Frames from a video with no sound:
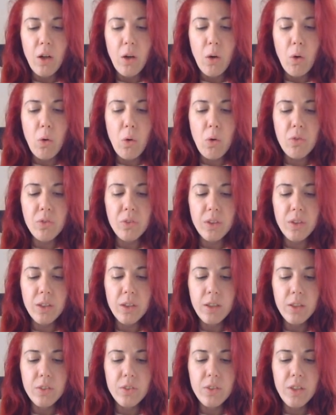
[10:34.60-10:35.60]

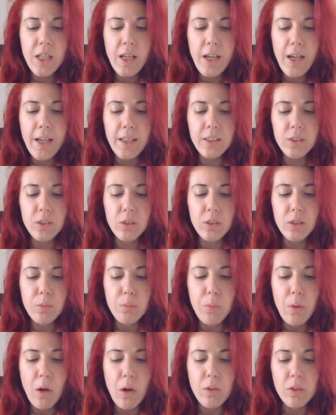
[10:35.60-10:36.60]
over three x on the
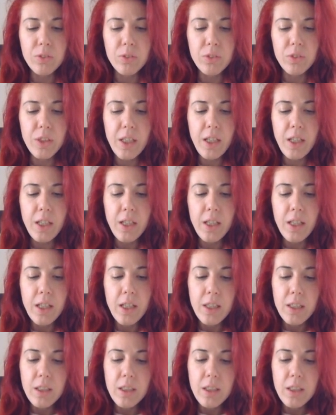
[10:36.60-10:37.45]
power of three